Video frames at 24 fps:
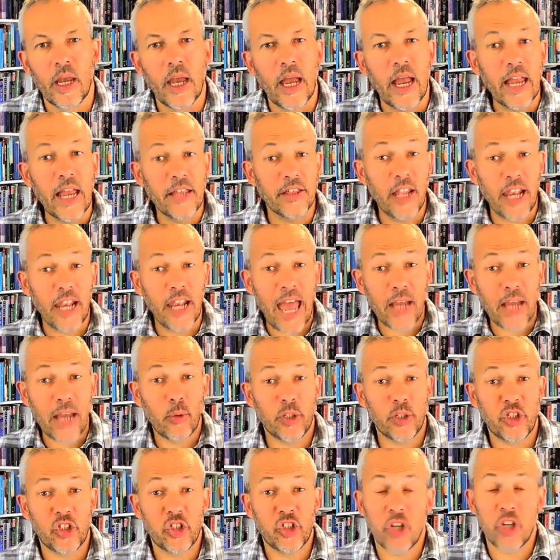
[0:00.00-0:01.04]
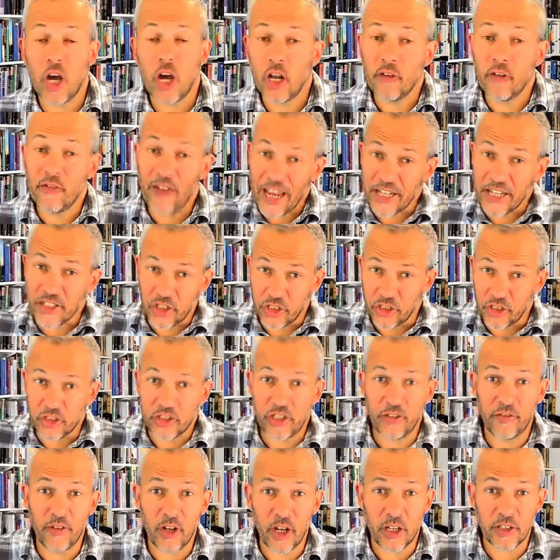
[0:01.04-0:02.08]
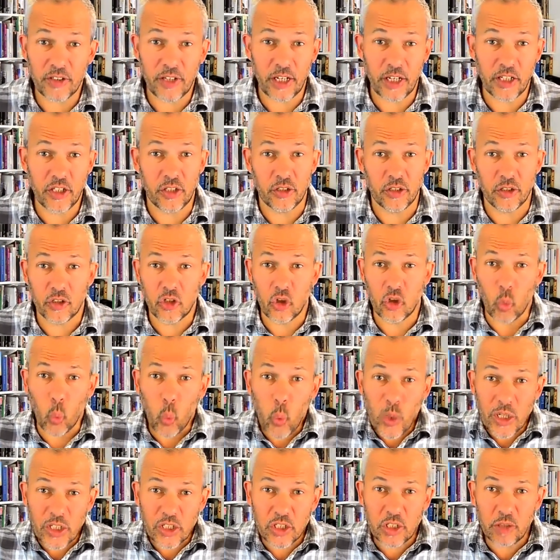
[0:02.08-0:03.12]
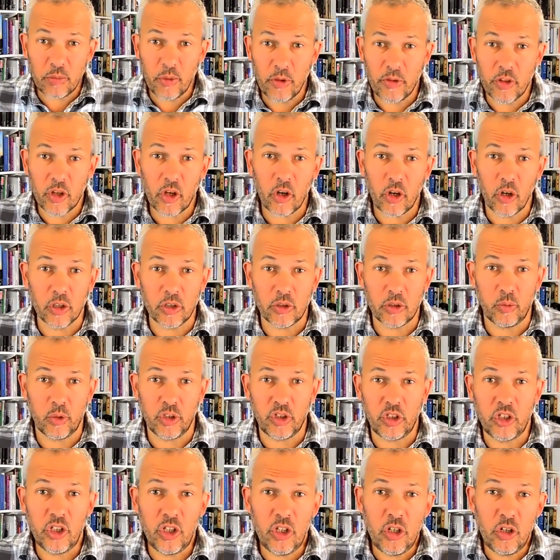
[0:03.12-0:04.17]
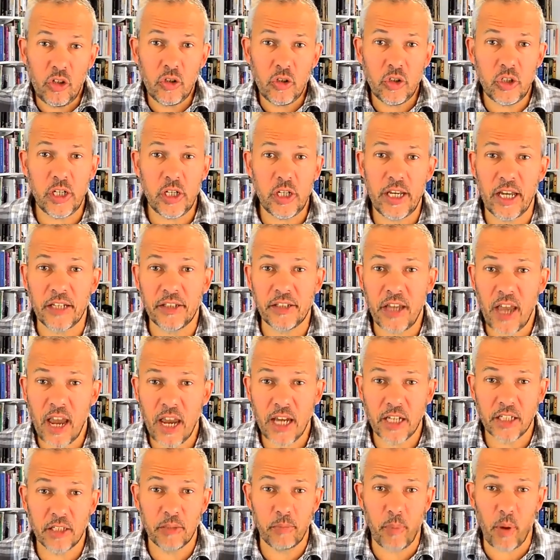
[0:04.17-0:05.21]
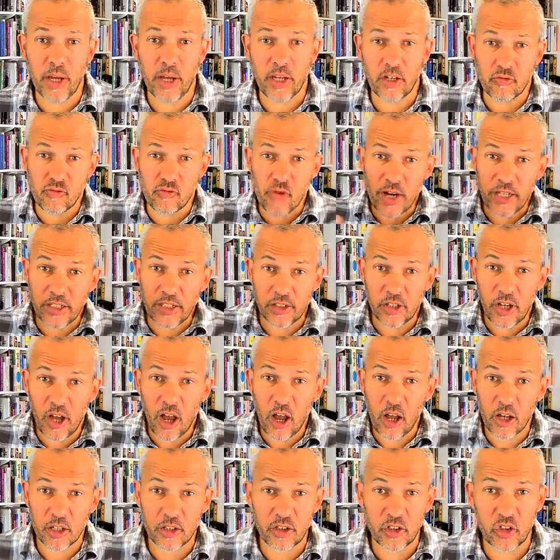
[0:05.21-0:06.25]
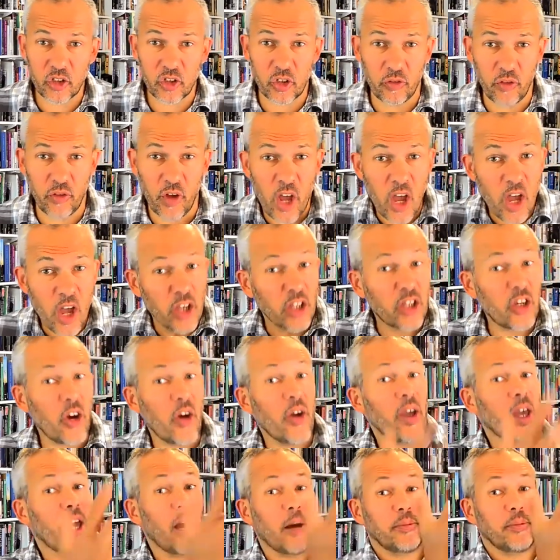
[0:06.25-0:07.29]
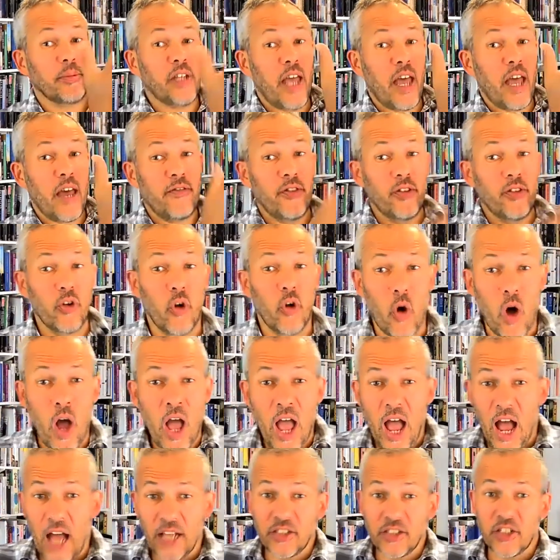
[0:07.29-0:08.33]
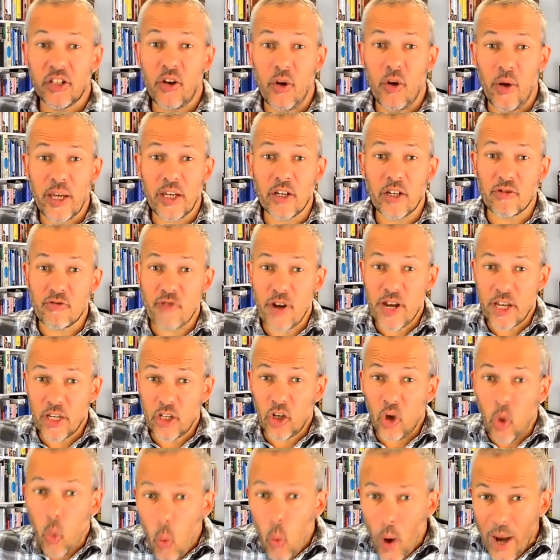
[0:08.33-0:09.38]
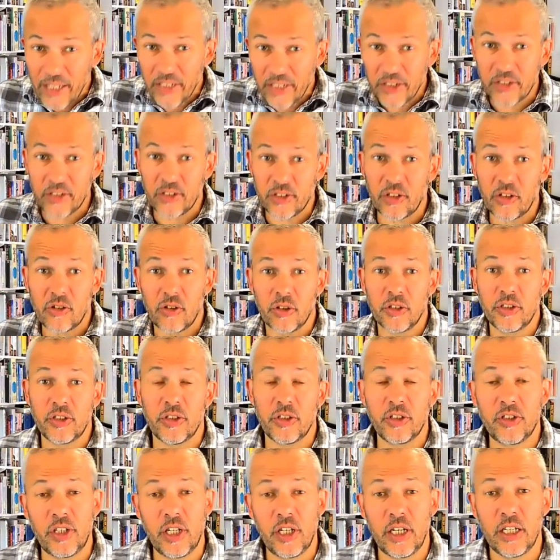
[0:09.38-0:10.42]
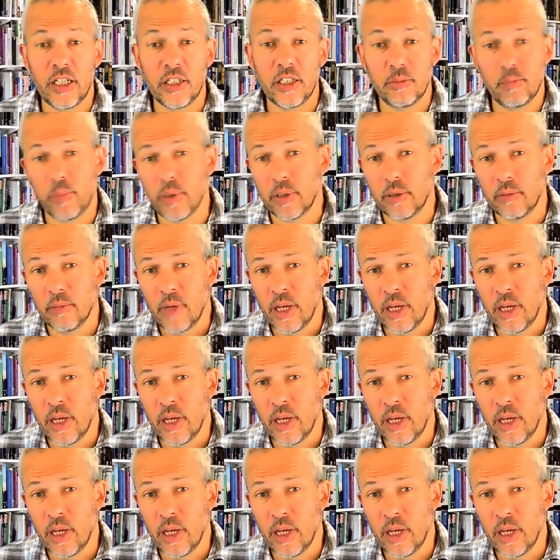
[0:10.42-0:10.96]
In the language style of ancient civilizations, the wisdom of the gods was usually attained by great tasks of going up to heaven or undergoing great quests across the seas. But